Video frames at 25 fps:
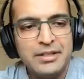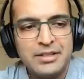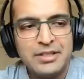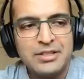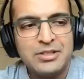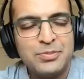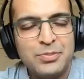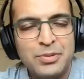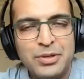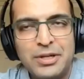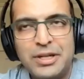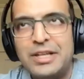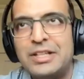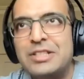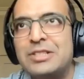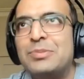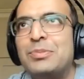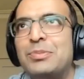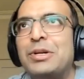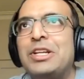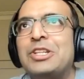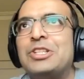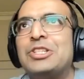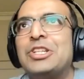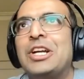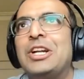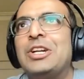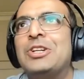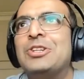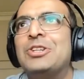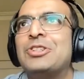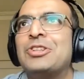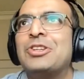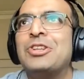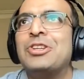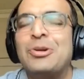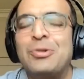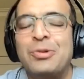it's, it's, pretty it's pretty
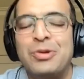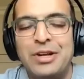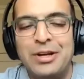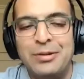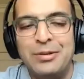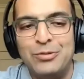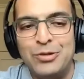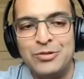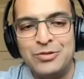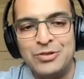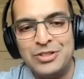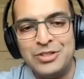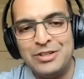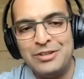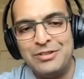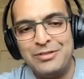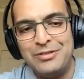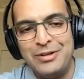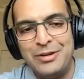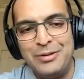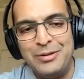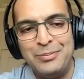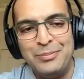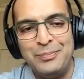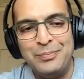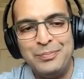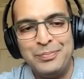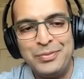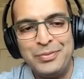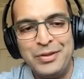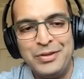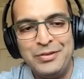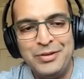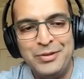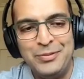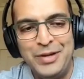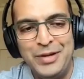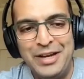challenging. You know, when I moved here from
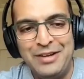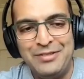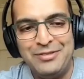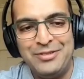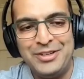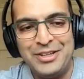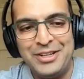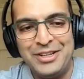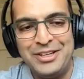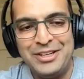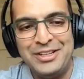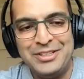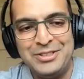from Africa,